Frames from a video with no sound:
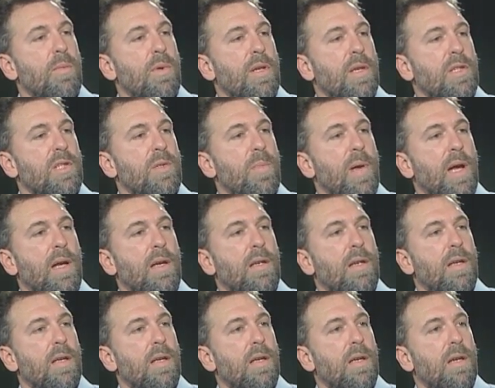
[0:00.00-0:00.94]
would expect
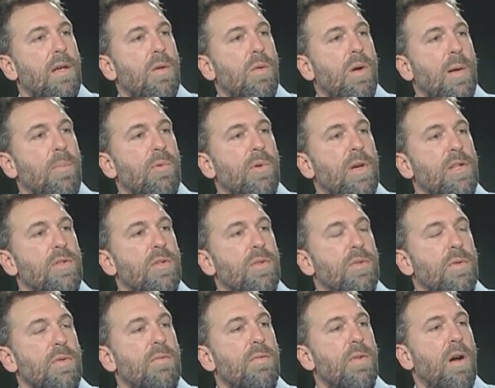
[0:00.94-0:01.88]
cooperation
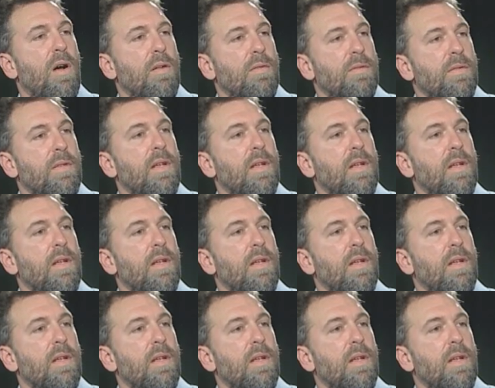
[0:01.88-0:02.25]
to evolve?